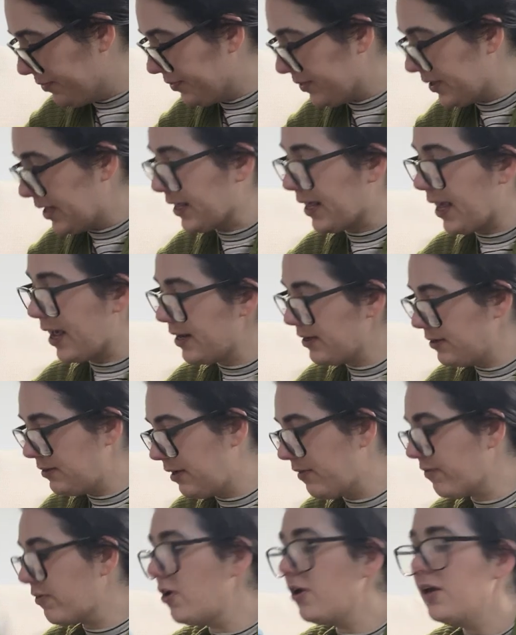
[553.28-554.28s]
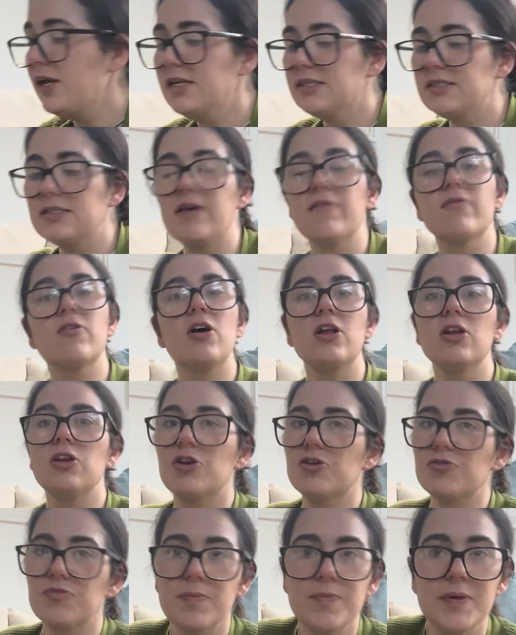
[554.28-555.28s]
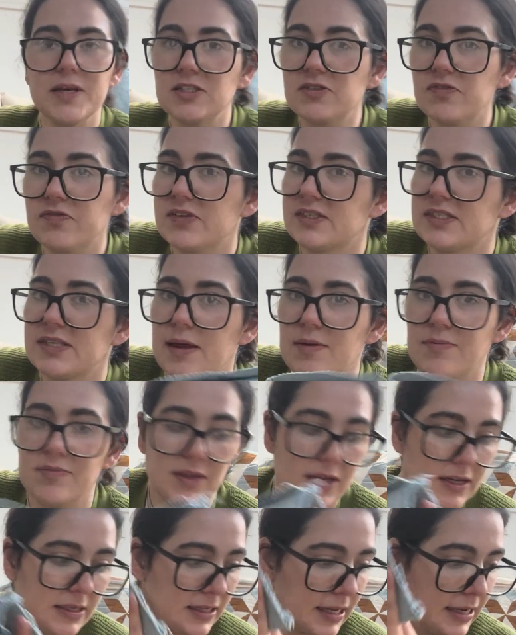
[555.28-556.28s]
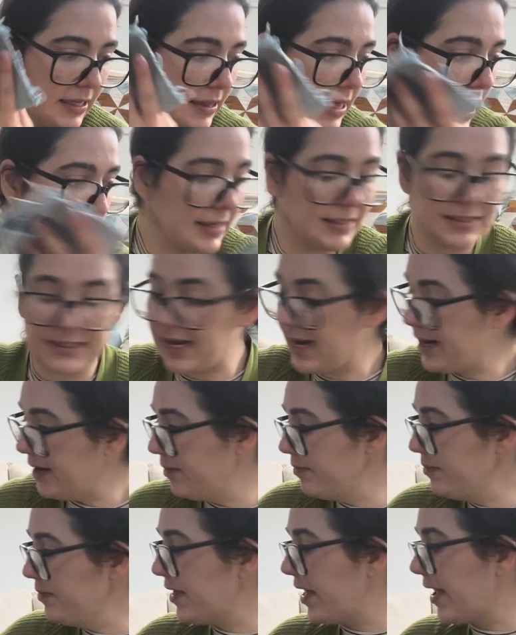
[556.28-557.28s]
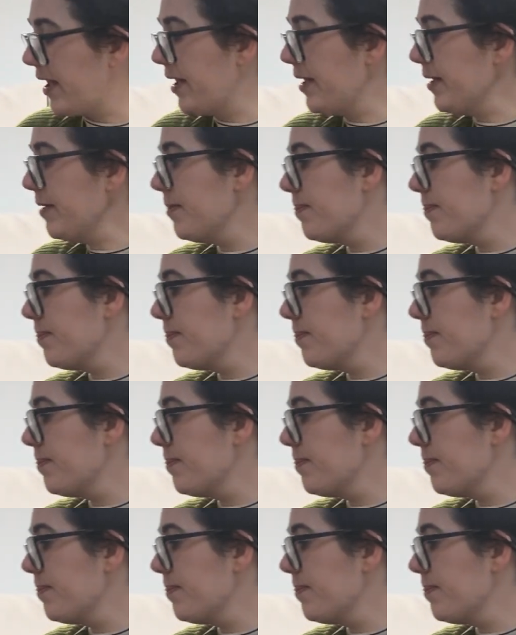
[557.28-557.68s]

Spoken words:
Again, I've got a lot of repeats of the same things, like that denim there.